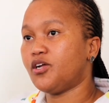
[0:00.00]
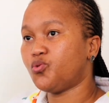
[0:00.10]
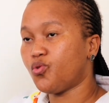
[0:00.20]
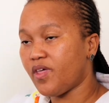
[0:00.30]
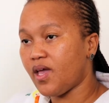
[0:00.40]

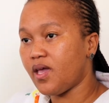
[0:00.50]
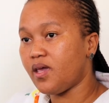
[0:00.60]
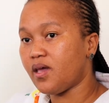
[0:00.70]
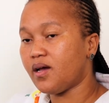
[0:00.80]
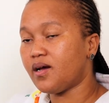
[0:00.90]
Do
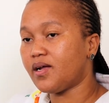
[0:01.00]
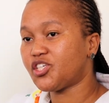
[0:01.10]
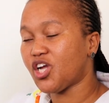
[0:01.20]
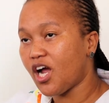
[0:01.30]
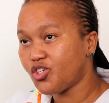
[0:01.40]
they
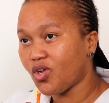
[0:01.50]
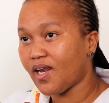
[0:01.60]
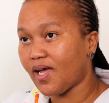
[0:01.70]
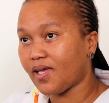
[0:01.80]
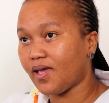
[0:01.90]
charge
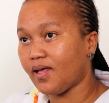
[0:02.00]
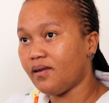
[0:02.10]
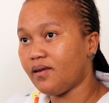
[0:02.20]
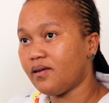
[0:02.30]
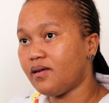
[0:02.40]
Yolanda again,